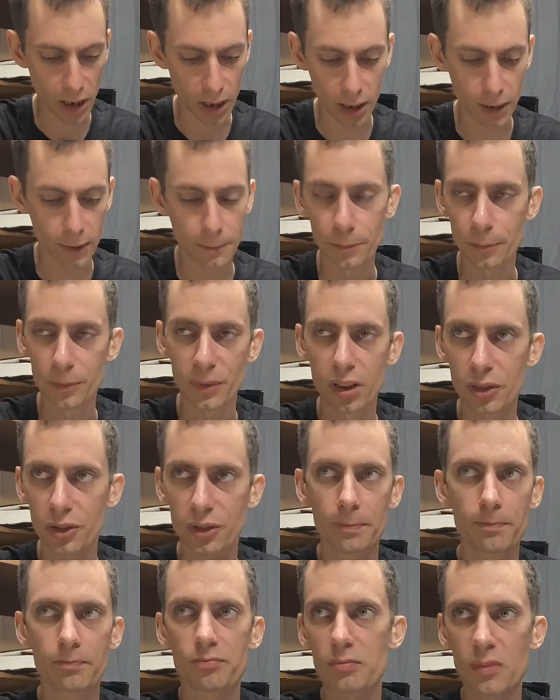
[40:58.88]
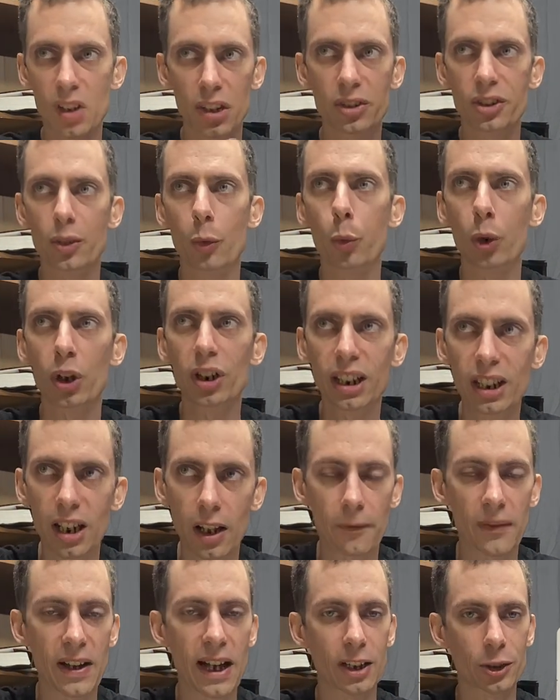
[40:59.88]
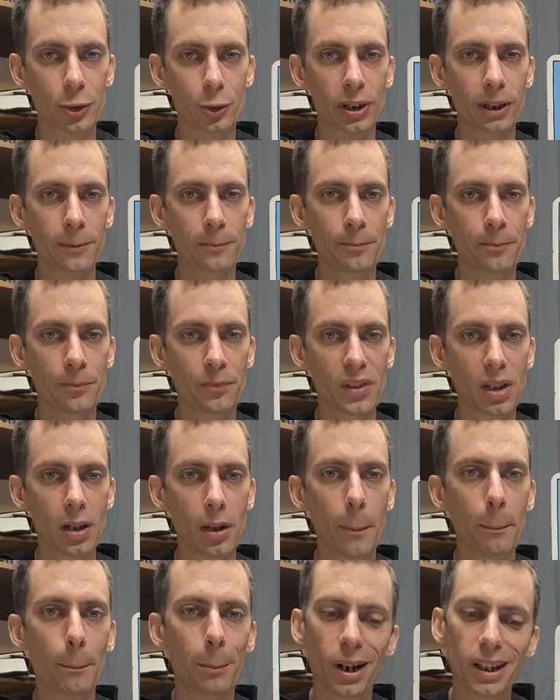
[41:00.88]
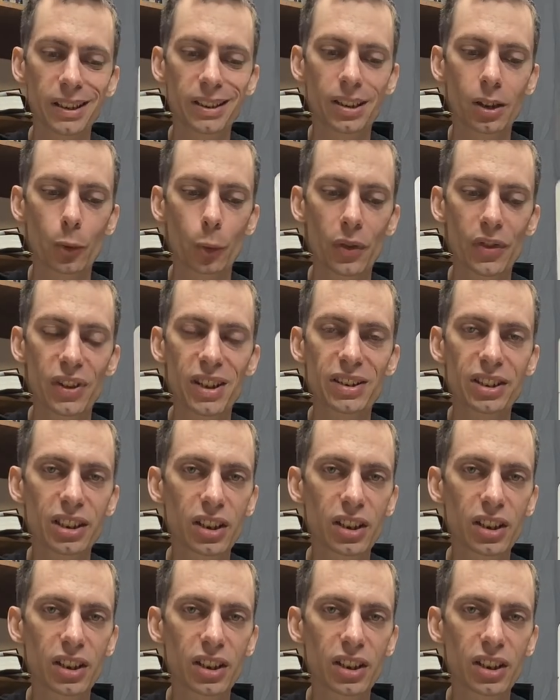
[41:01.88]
to work in a factory. But with